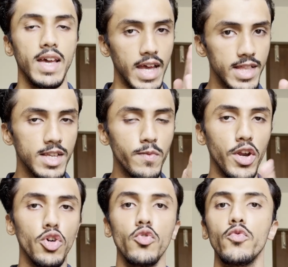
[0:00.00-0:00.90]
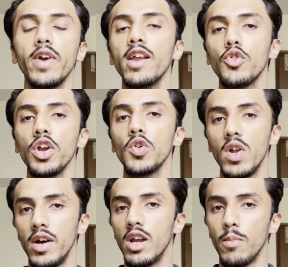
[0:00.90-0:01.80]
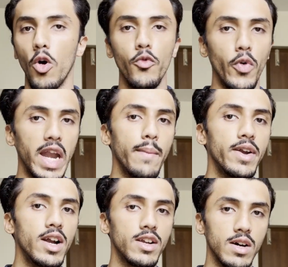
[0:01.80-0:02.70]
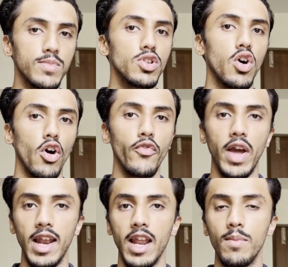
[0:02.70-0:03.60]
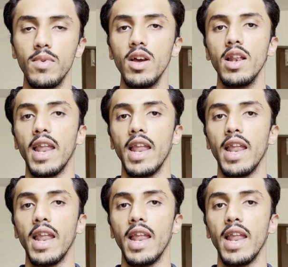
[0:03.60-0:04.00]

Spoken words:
In this video, we are going to learn about fundamental terms of LLM